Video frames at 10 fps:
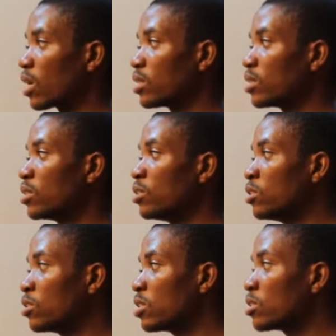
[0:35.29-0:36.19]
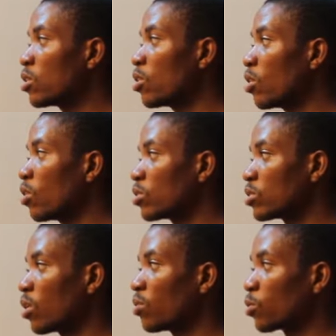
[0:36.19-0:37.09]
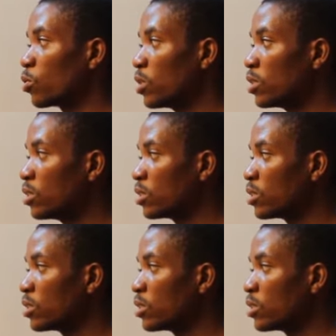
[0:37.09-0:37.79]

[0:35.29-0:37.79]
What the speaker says: at Newton's laws of cooling,